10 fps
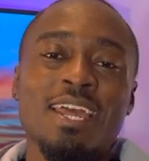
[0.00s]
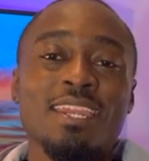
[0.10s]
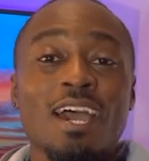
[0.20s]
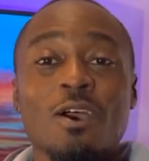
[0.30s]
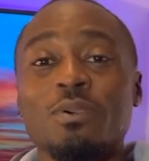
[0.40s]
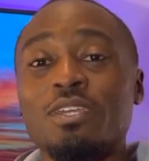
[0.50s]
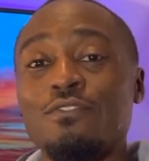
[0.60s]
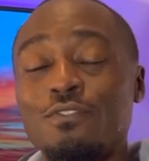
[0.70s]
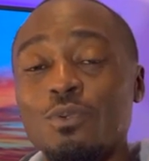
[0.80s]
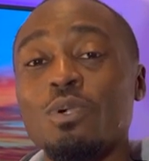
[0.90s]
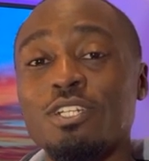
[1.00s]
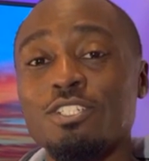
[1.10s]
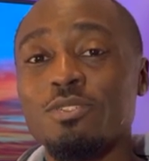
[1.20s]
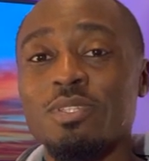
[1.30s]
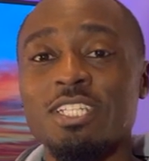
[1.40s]
Now, if you are
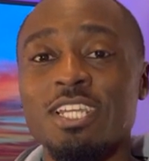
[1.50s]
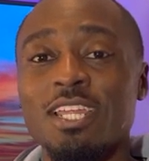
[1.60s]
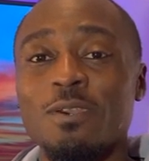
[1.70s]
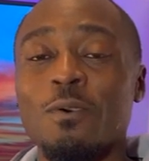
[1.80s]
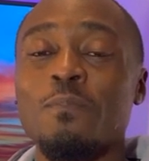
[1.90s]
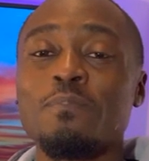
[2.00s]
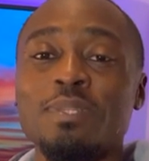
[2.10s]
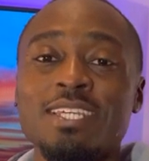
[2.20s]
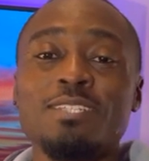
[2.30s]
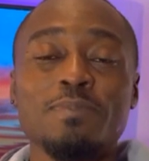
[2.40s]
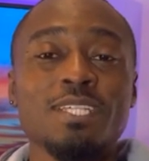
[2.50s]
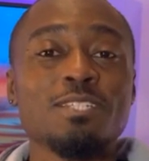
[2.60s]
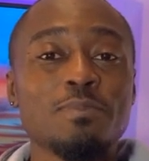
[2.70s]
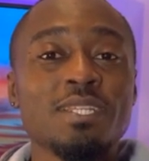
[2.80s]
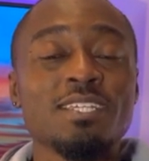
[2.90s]
new to the channel, please
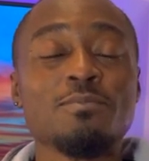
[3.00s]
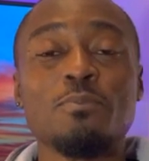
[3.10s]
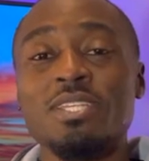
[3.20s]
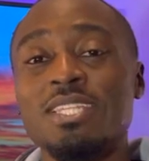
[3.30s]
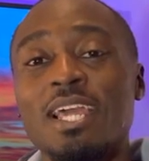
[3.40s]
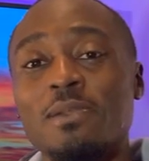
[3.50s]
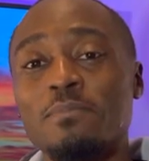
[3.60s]
please please press the like